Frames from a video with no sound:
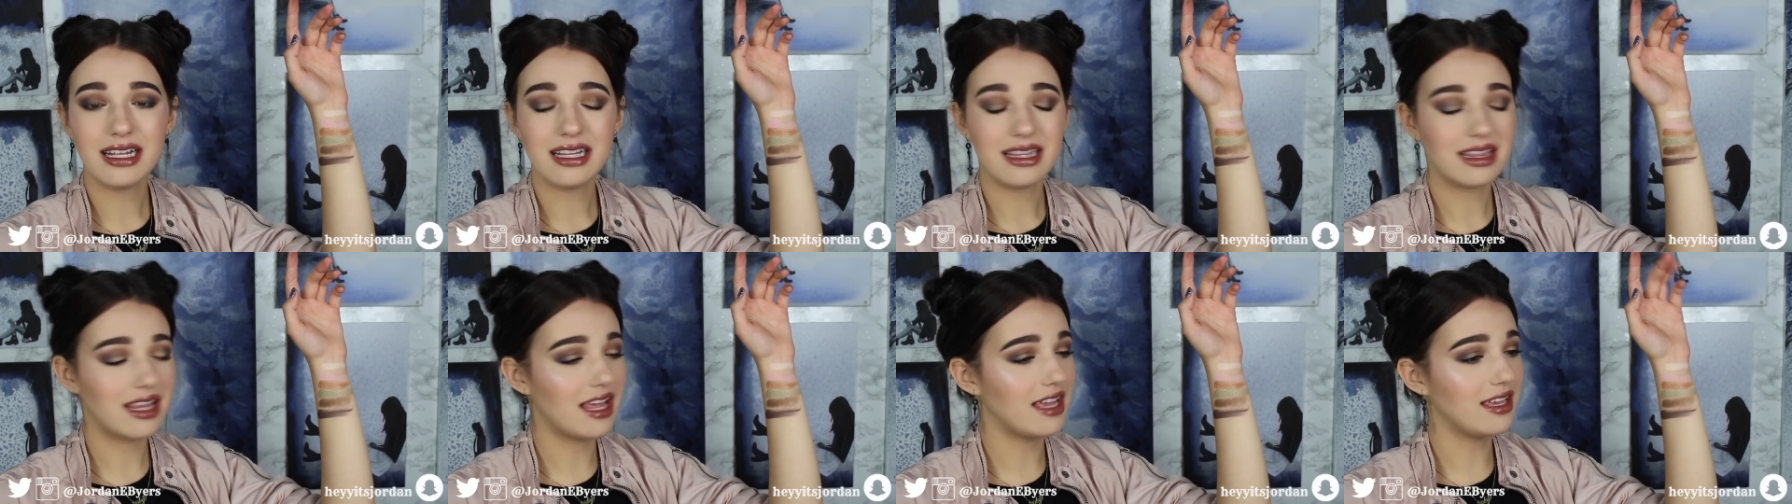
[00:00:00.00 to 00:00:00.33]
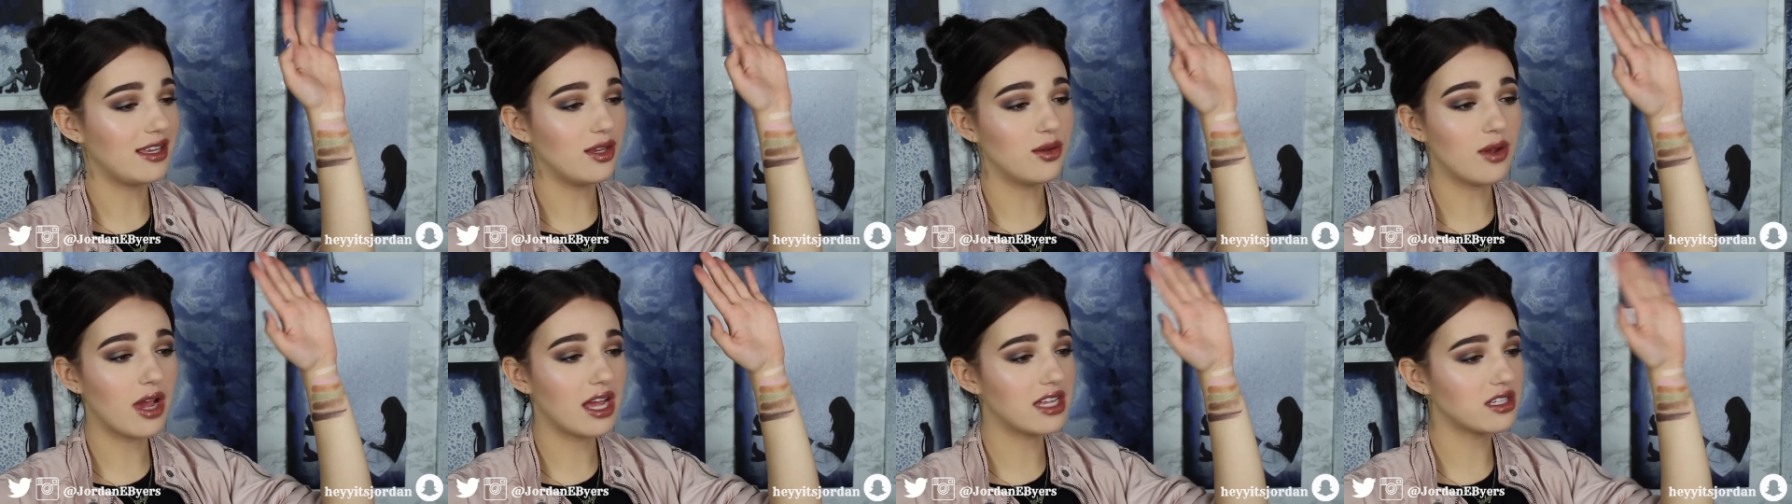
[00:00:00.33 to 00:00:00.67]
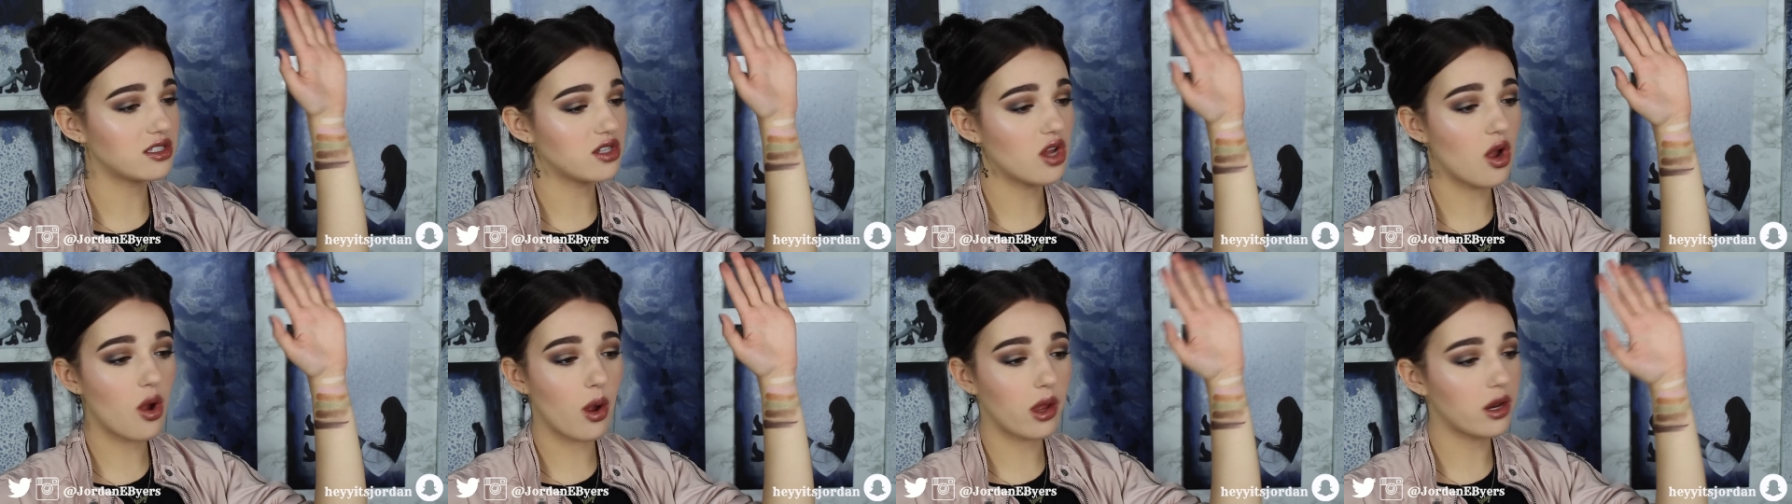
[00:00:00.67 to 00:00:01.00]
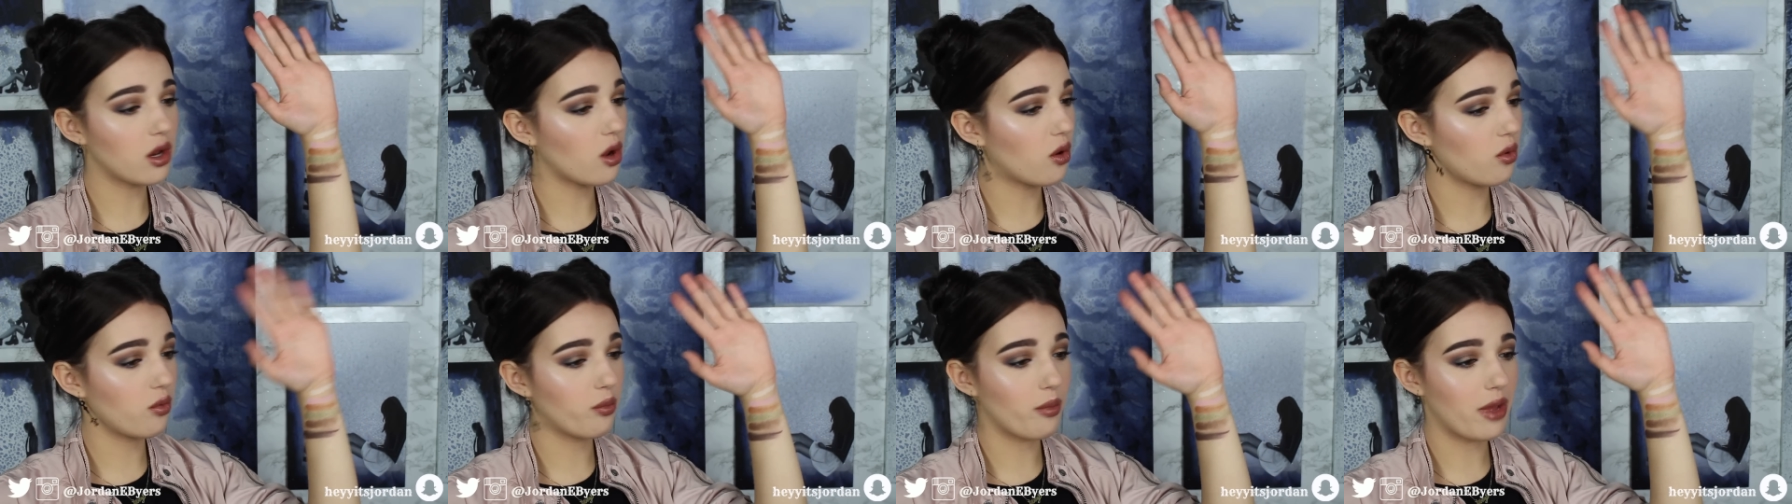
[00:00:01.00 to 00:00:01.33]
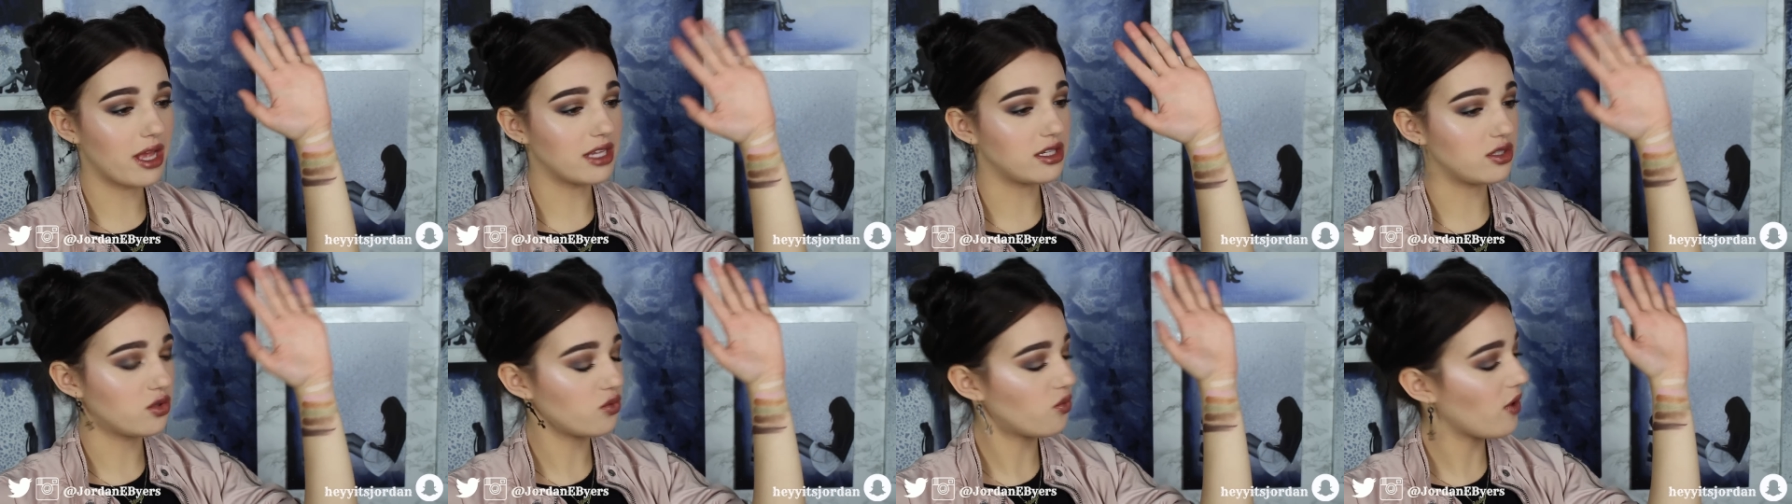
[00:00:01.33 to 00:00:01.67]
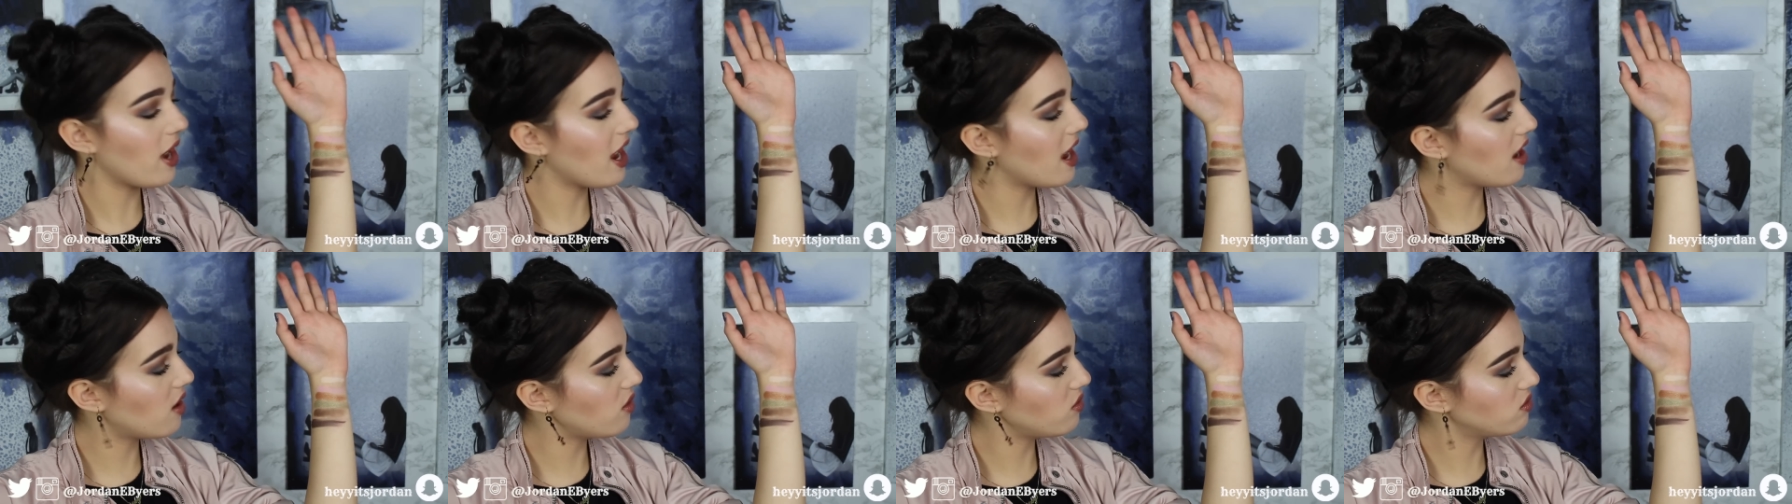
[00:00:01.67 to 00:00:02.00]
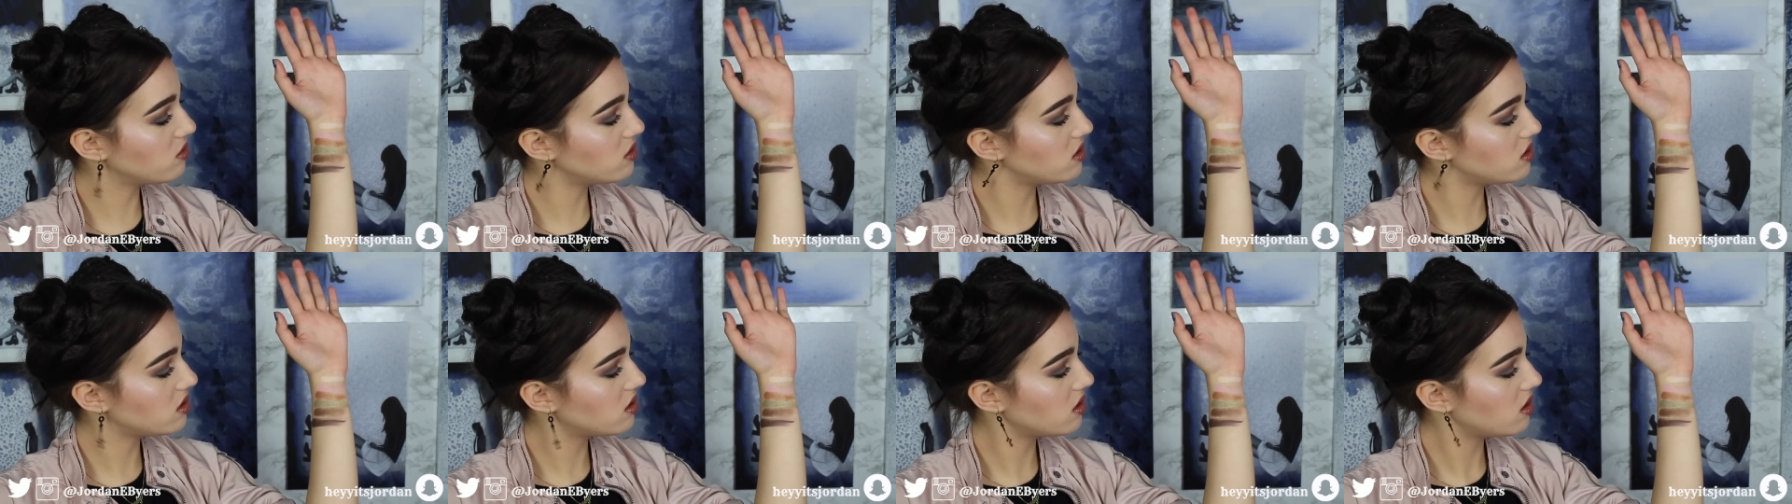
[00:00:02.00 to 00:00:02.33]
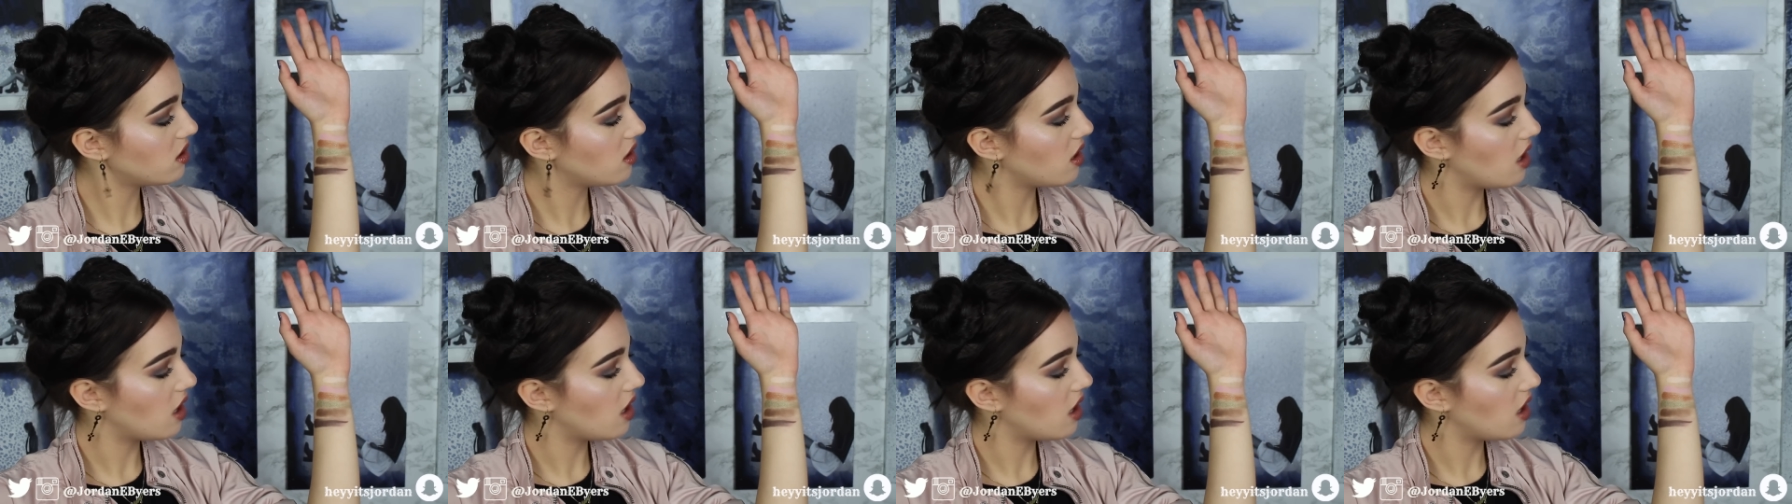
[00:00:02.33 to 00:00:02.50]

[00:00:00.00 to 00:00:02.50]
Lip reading: Like, you guys know I don't mess around.